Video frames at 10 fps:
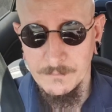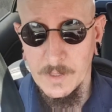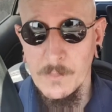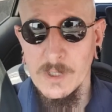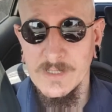
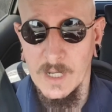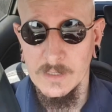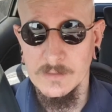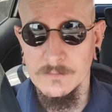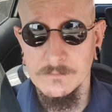my mod
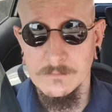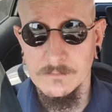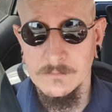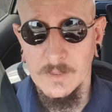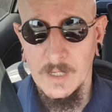died.
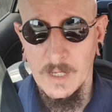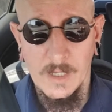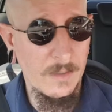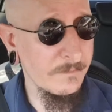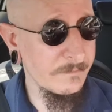
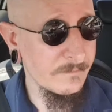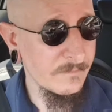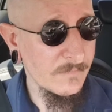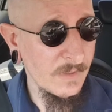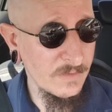Um,
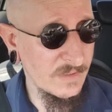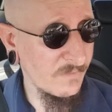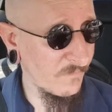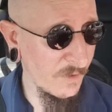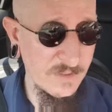it was
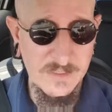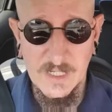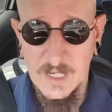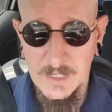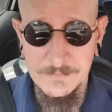the first
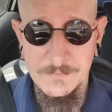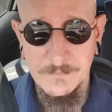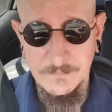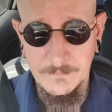time